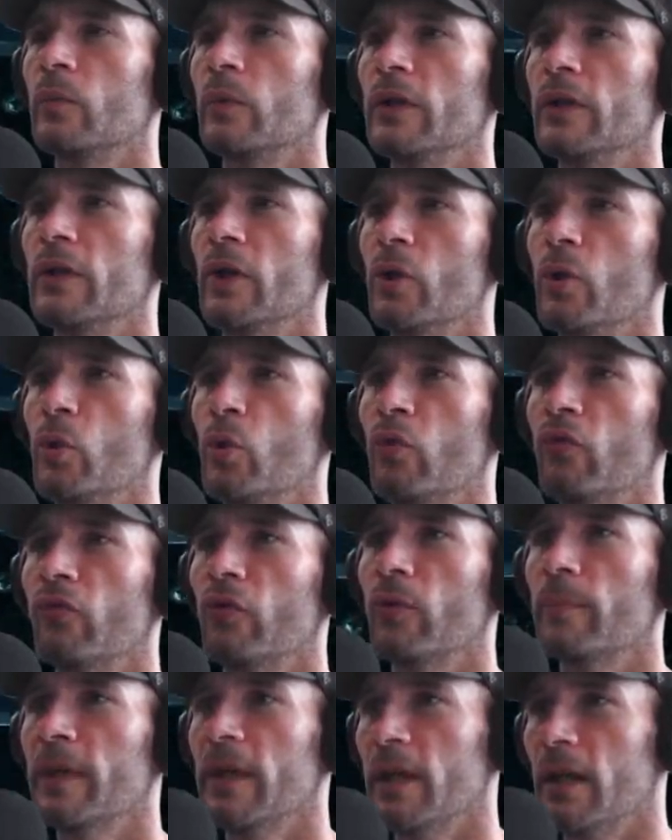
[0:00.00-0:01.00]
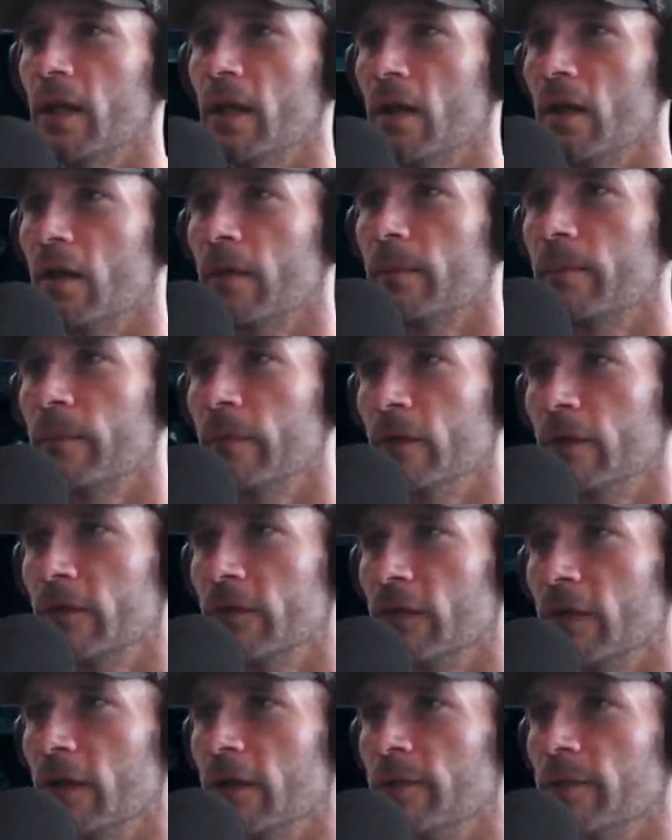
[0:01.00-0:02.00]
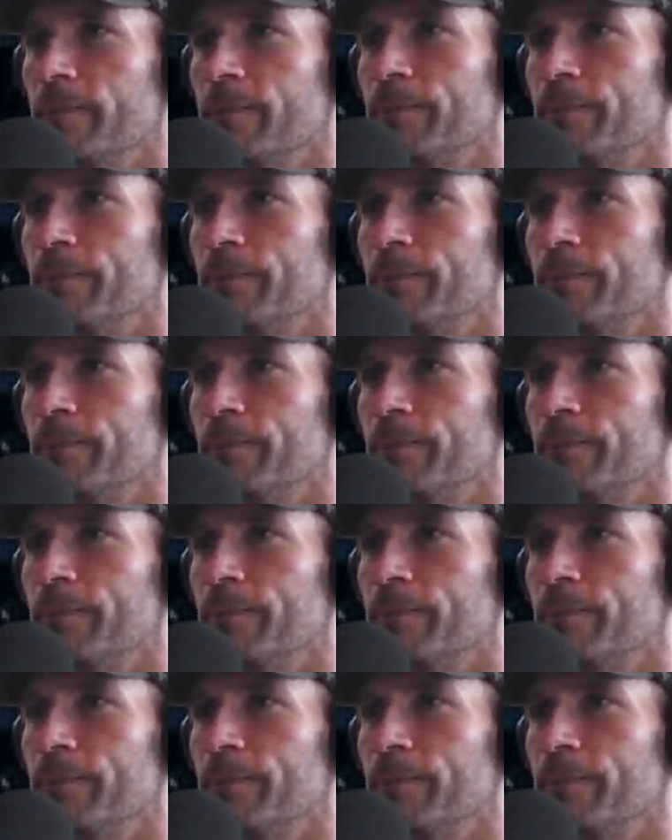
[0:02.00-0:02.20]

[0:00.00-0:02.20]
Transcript: we go from here? Looks like it.